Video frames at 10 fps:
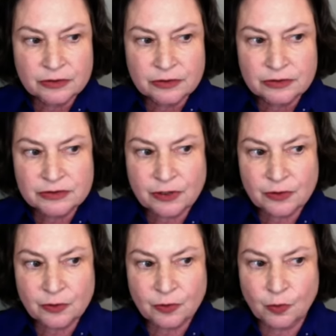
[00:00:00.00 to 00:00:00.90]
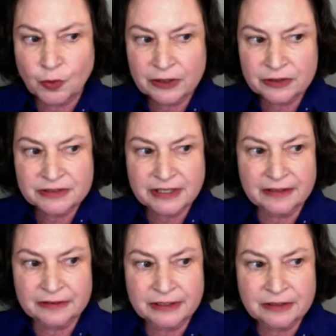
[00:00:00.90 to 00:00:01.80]
So, where does
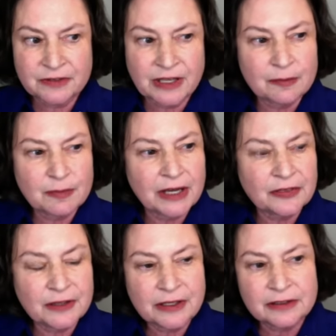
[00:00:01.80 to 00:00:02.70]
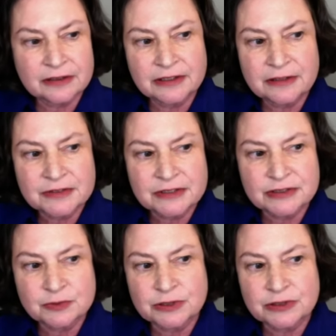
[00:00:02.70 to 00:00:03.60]
that leave them? I think it leaves
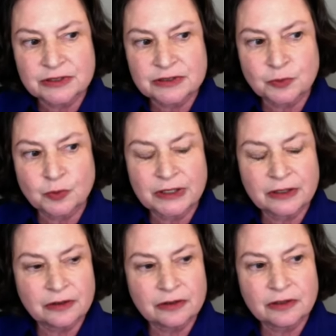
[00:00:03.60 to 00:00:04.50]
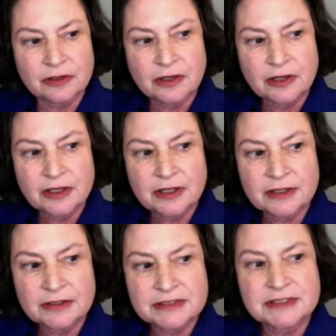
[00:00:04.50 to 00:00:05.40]
us with this weird
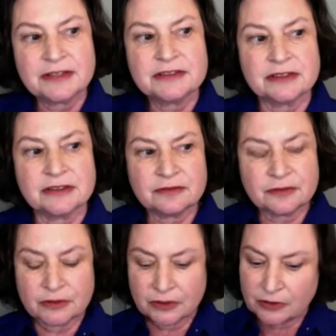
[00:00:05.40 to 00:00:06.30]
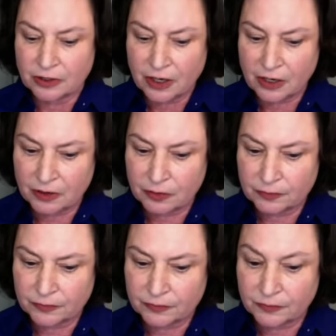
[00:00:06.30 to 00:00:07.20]
incentive
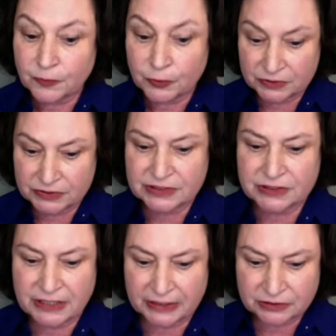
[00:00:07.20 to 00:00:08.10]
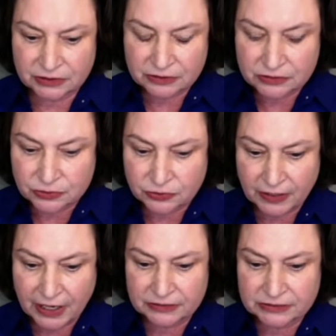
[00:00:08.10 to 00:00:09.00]
um, for the disconnected to
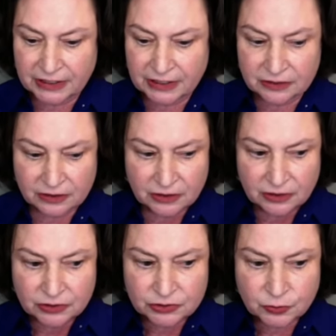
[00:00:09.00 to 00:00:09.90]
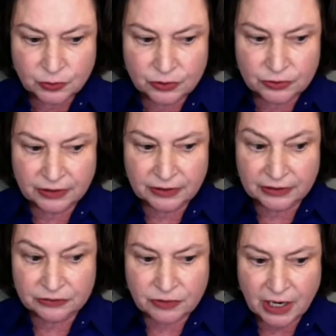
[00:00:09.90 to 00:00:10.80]
gravitate toward an
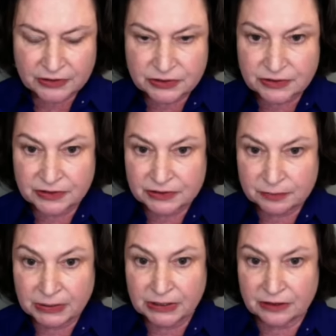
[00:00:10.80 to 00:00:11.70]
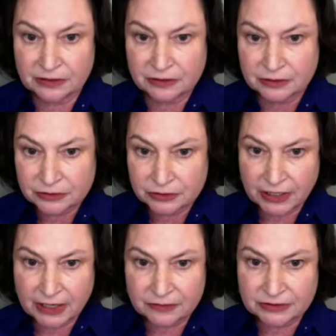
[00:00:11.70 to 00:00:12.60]
androgynous mean, to
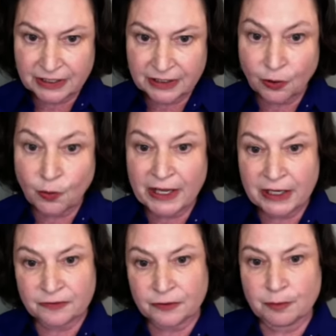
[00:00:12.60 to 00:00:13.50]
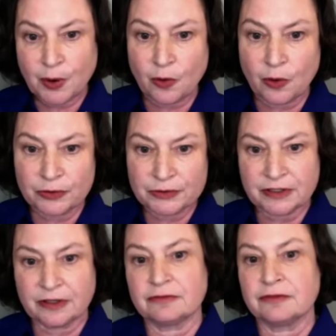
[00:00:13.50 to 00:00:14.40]
gravitate away from poles
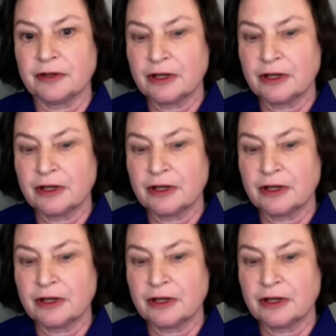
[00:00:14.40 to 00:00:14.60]
of,